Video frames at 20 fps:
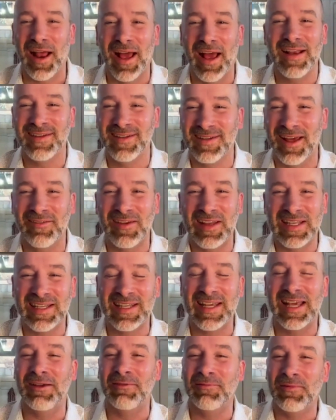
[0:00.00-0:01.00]
I just have a
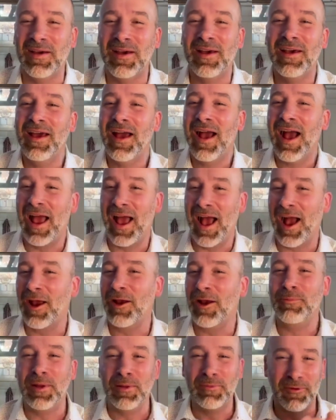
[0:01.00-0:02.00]
team. I
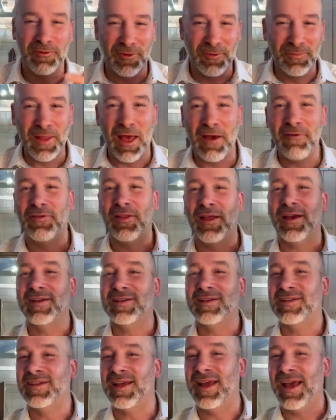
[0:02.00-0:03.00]
hired people from
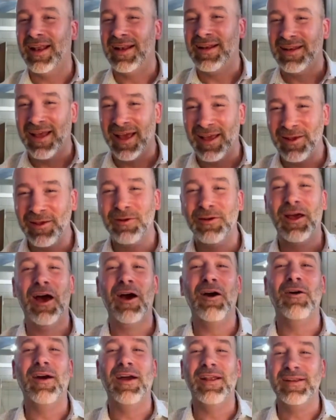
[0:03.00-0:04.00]
Netflix and
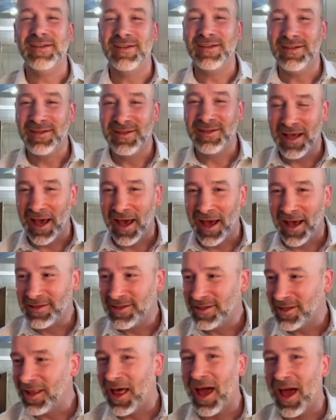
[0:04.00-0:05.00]
and
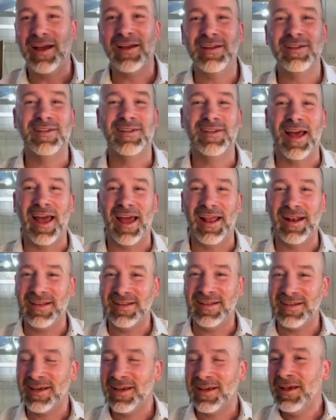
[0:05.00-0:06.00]
Deluxe
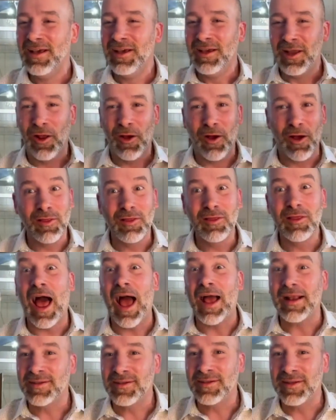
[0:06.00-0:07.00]
and
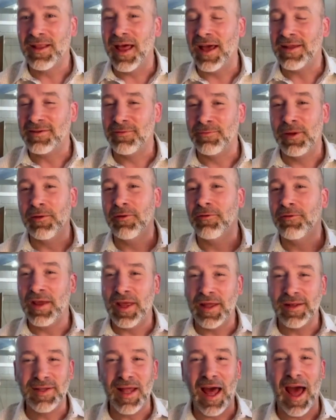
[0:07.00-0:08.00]
lots and lots of people,
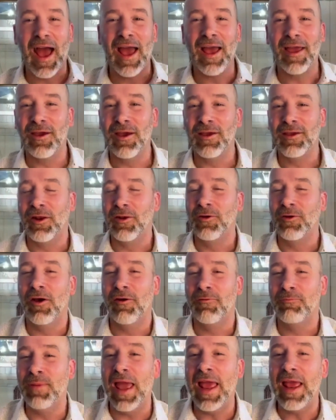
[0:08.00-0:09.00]
VSI, who
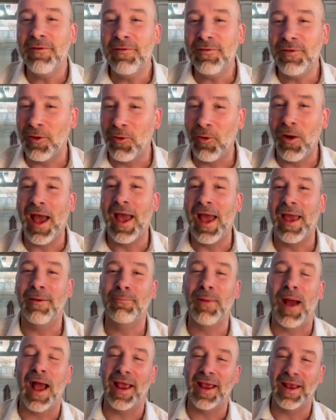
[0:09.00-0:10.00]
have paved the way,
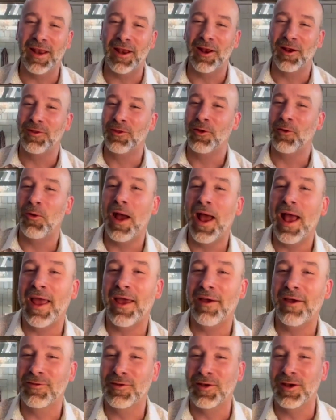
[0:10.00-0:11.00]
pioneered the way
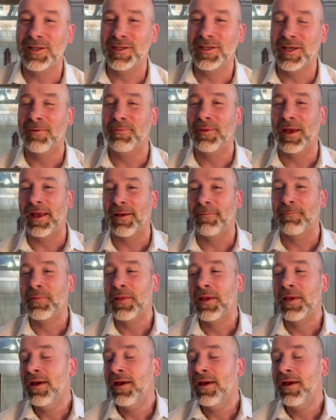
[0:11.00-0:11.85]
of good dubbing.